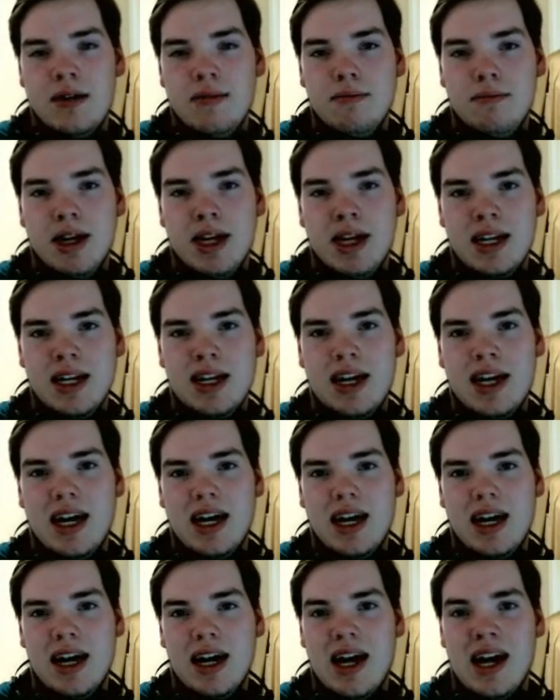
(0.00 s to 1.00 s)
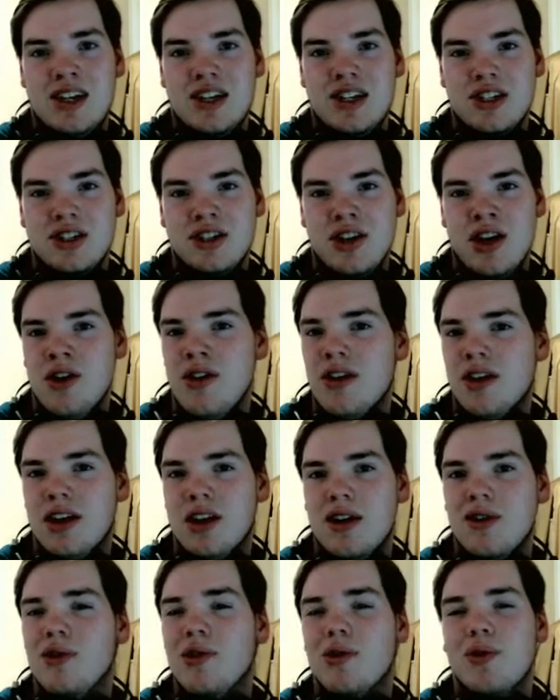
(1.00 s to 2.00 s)
But I just know they're going
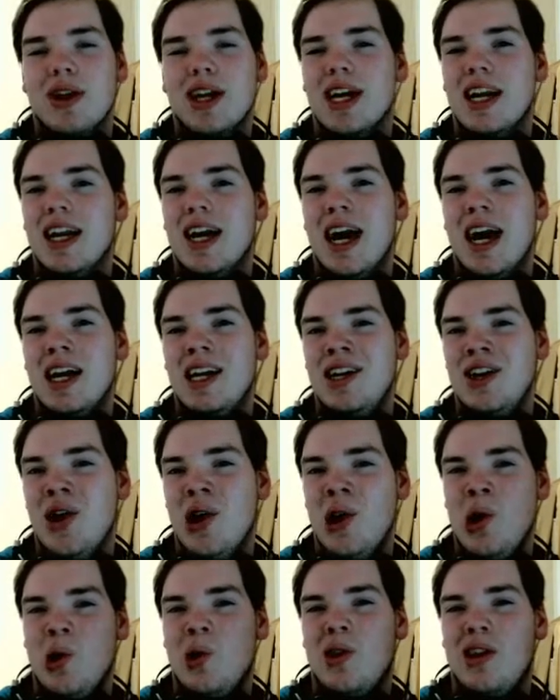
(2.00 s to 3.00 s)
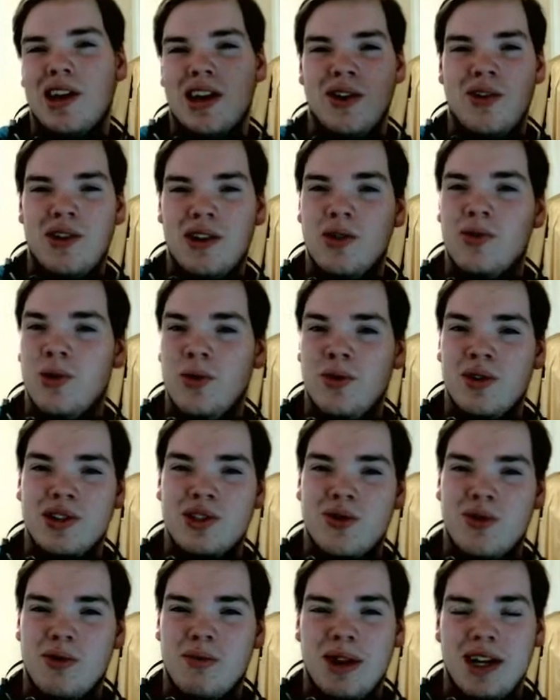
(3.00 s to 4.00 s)
to ruin it. I know they're going to ruin
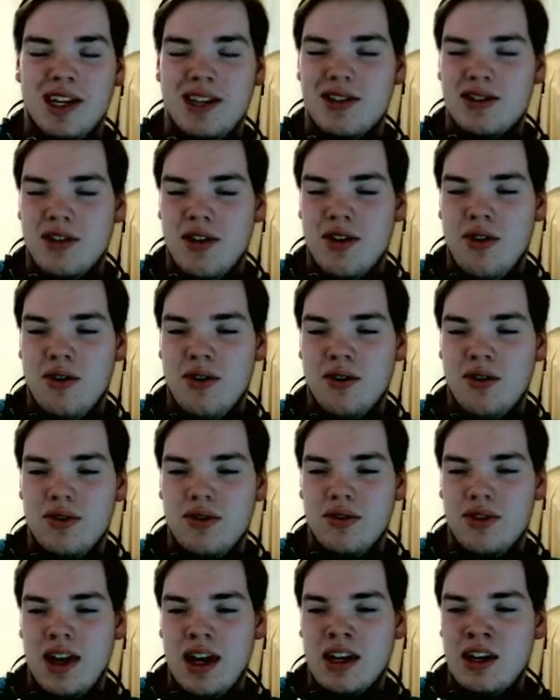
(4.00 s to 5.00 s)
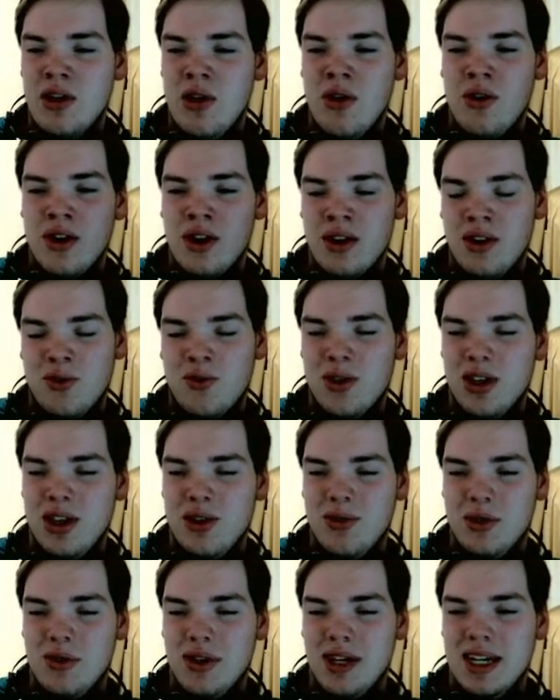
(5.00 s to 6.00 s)
Score Bunny, so I know they're going to really
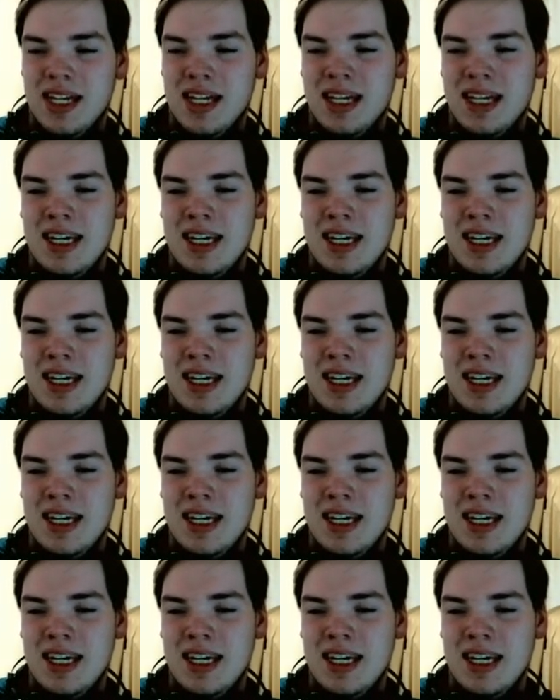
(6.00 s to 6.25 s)
ruin it.